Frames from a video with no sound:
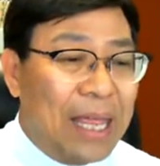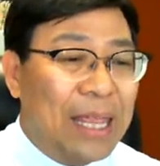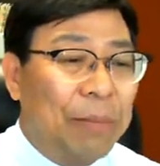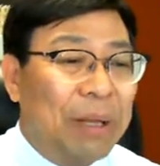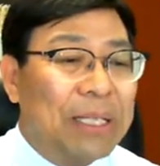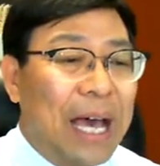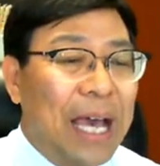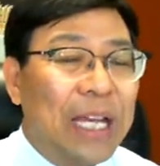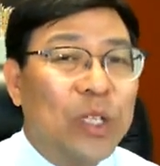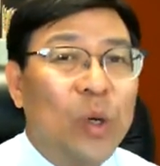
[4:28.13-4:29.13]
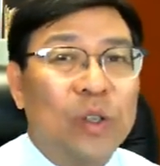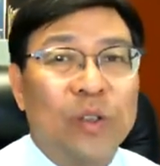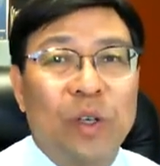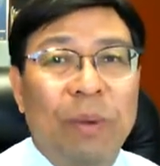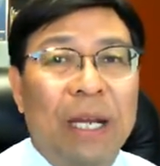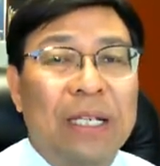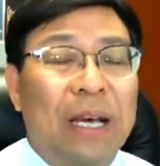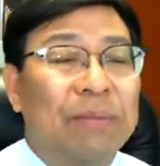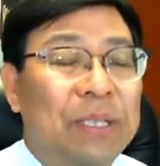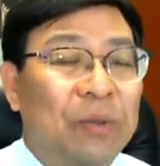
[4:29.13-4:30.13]
that means I told you so many
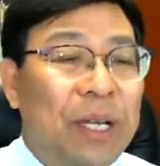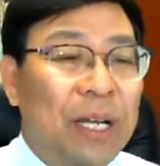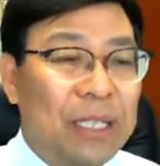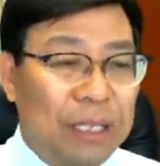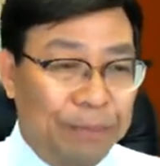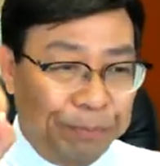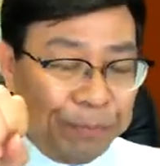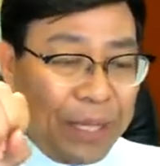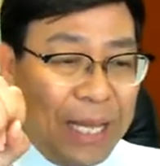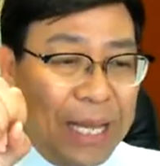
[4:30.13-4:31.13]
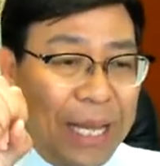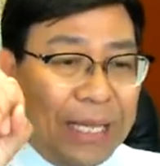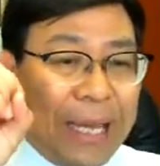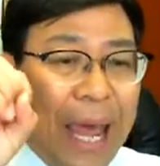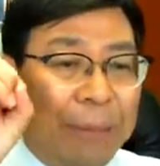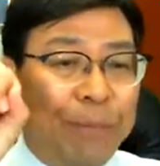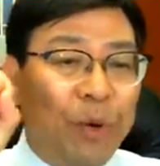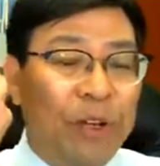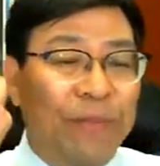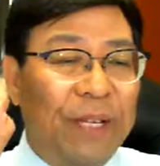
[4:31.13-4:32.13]
times, we got some
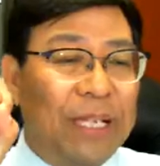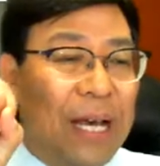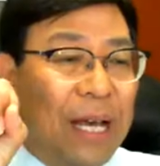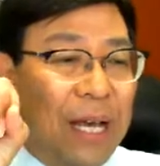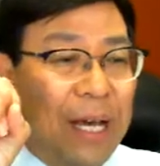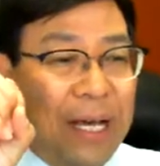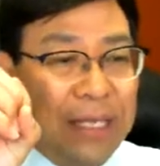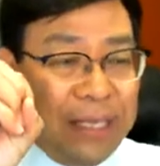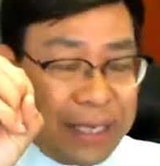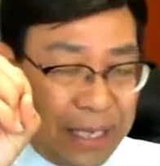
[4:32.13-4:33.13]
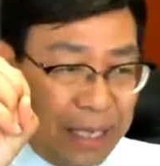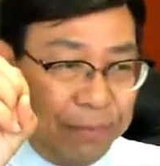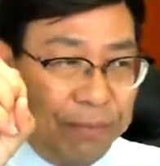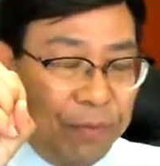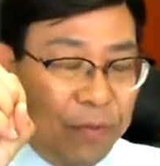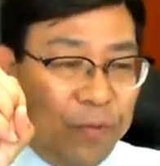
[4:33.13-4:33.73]
temporary visa scheme.